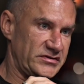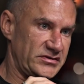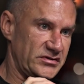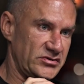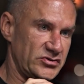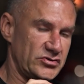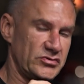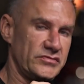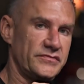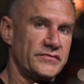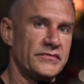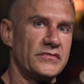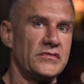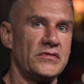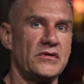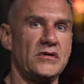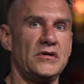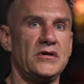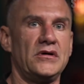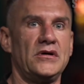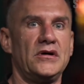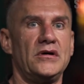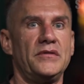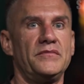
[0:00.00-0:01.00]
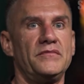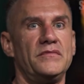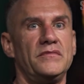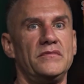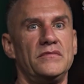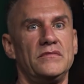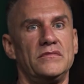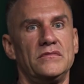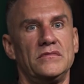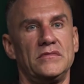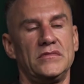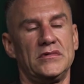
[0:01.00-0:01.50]
syndrome,
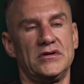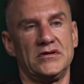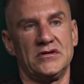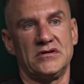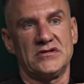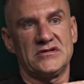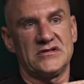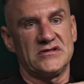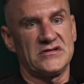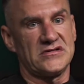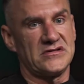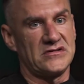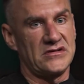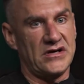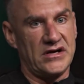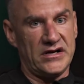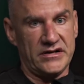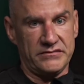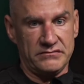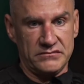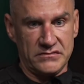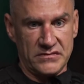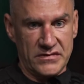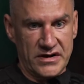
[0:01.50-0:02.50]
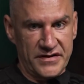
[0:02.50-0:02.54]
and this is not